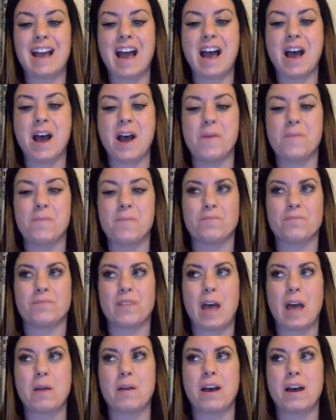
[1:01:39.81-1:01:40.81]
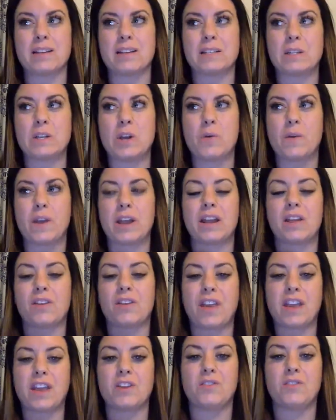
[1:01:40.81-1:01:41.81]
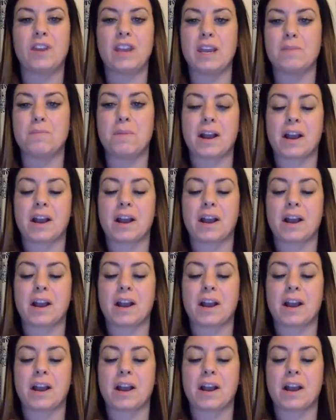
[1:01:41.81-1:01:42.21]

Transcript: Um, let us know anything you need,